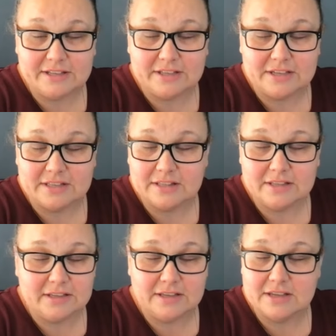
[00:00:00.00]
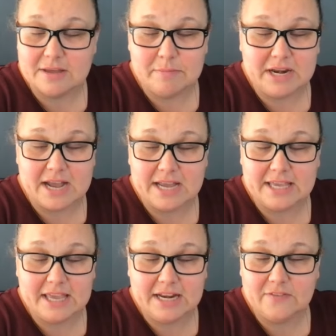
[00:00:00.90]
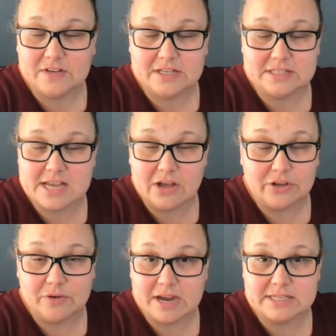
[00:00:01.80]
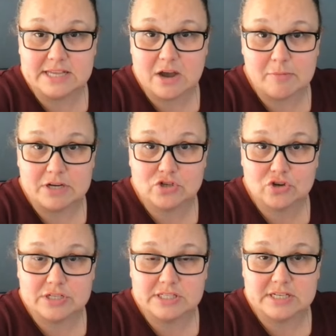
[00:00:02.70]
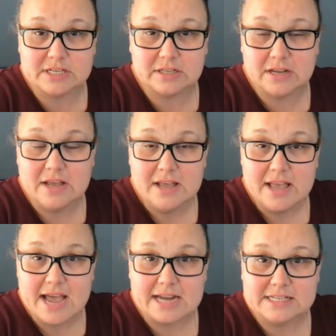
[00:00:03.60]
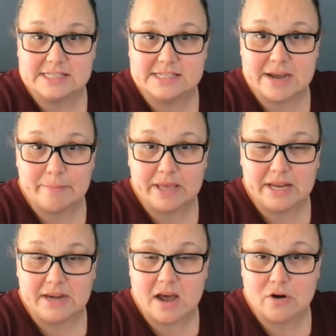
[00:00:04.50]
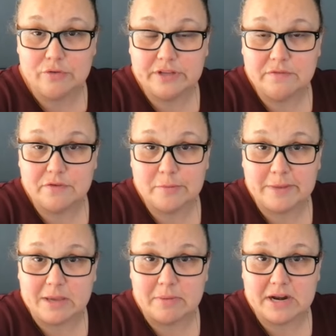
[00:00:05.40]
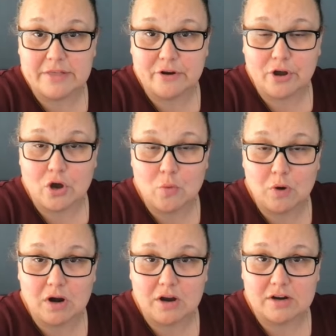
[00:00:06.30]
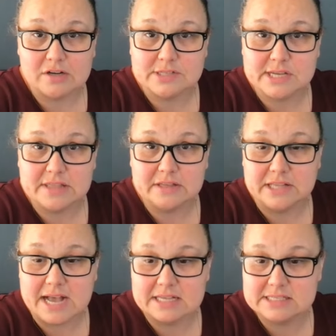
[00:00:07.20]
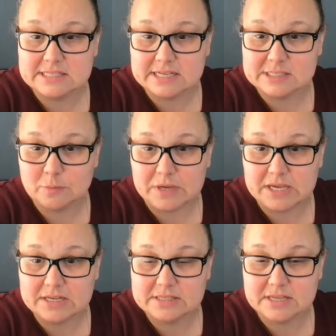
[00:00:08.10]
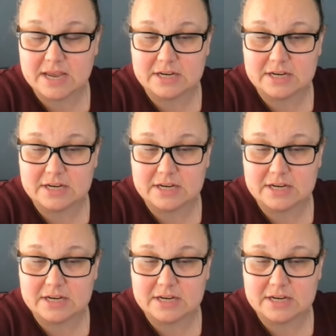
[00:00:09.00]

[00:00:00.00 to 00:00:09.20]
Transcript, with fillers: I mean, I can't even tell you guys how much Kristen had to step in, not only for me, but other coworkers in the last six weeks.